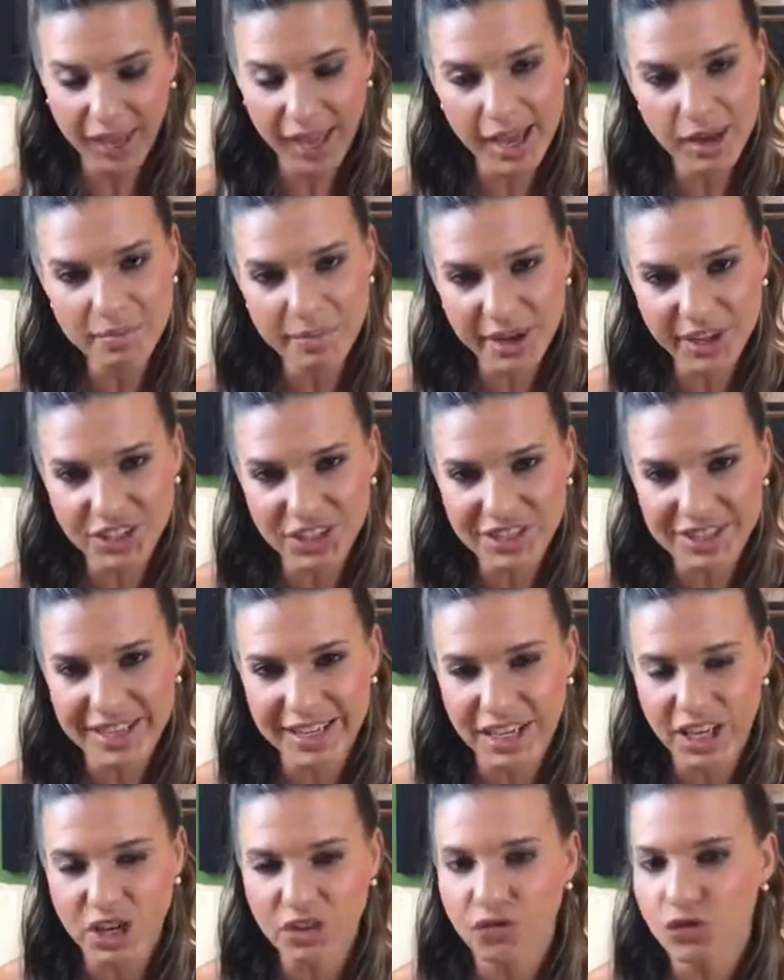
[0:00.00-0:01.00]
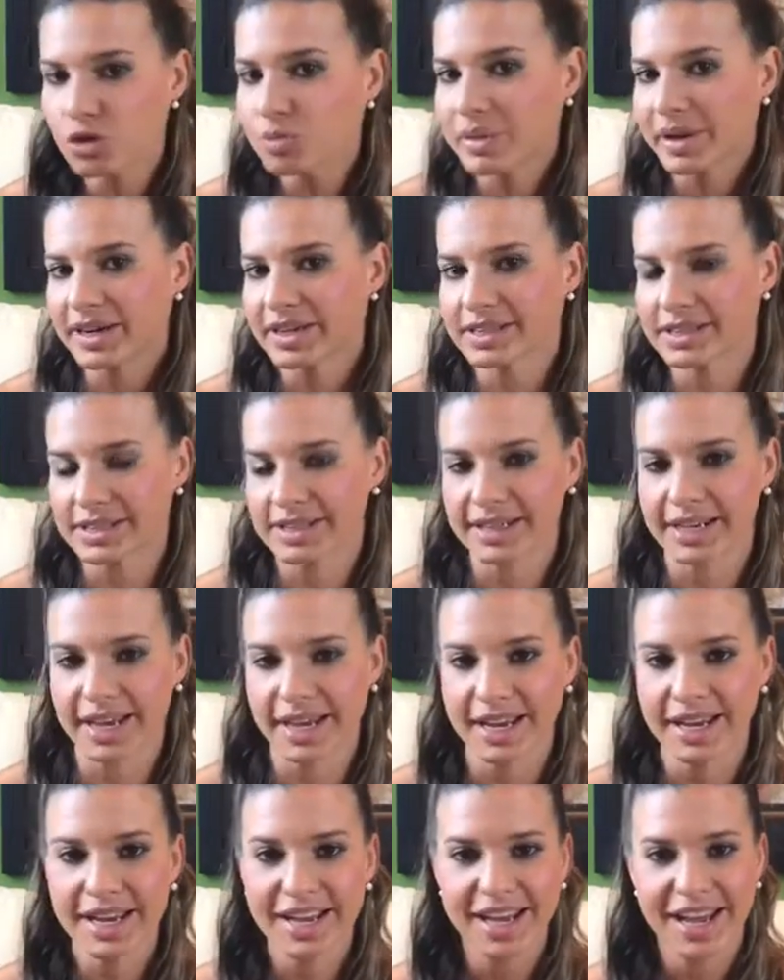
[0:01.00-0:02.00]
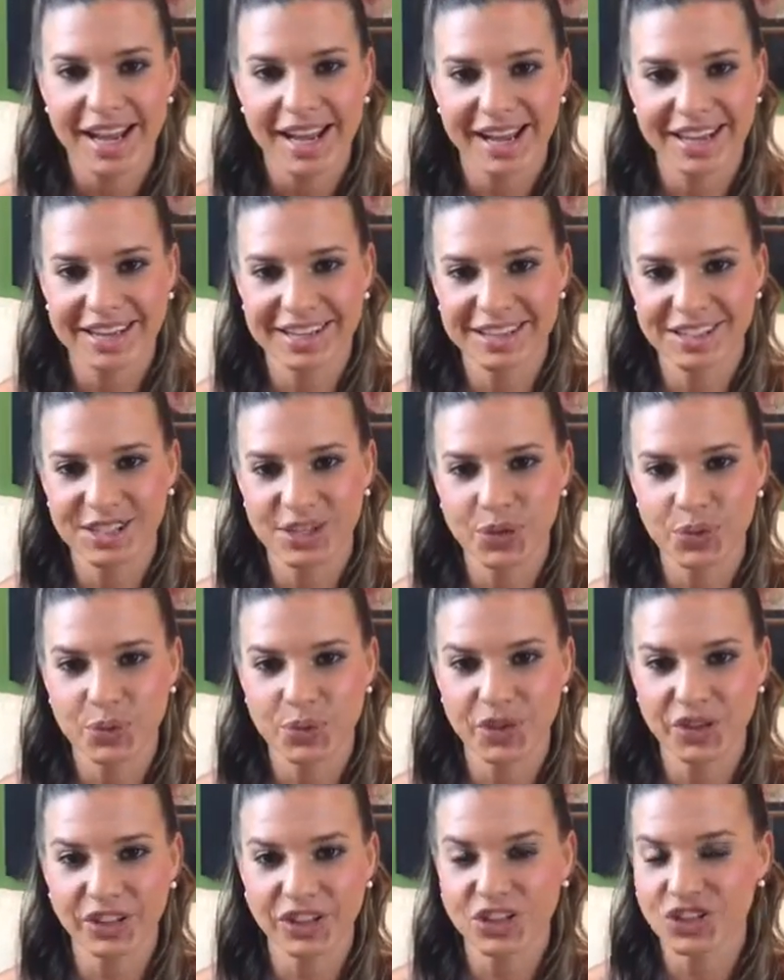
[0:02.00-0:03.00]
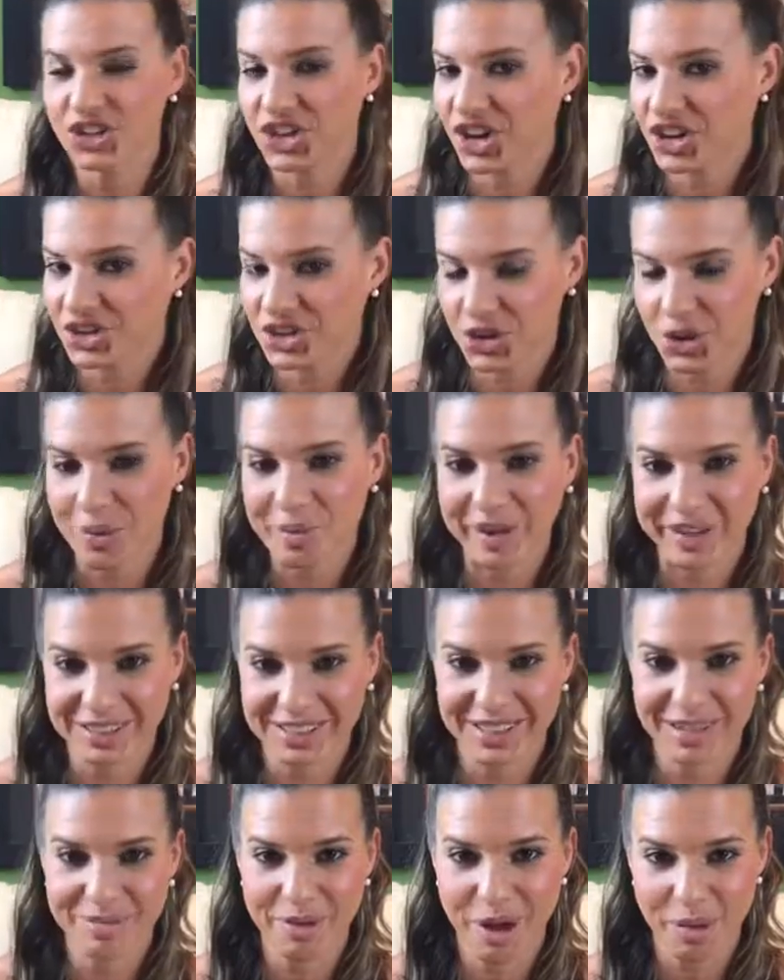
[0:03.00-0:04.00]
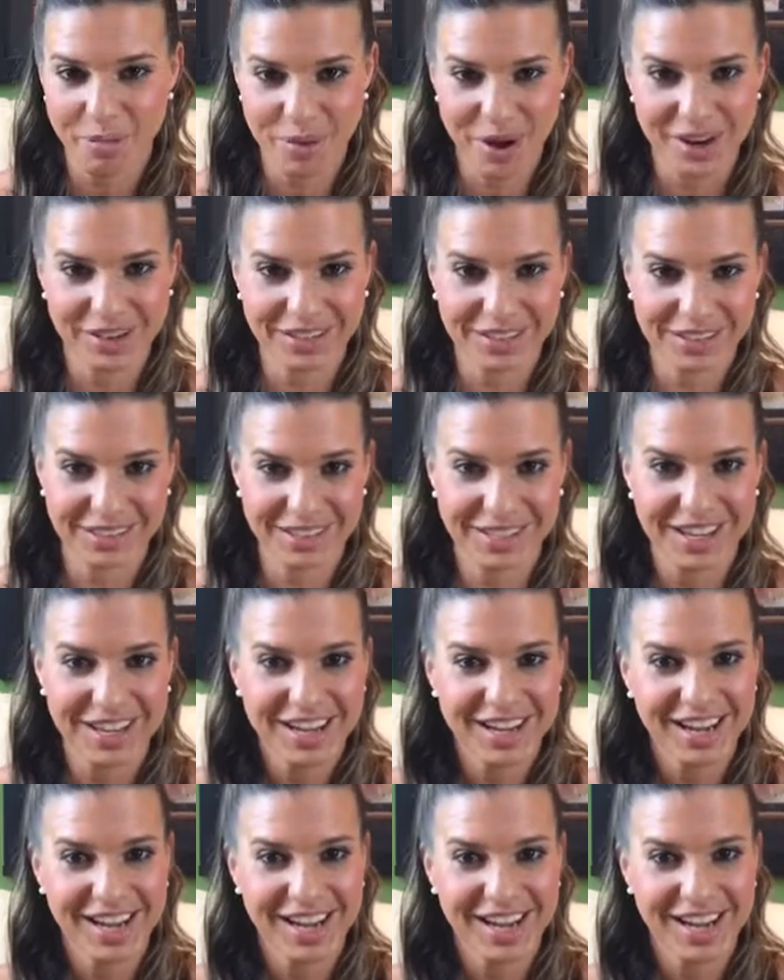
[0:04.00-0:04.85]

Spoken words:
and by just taking a few minutes today into really changing your mindset about pregnancy,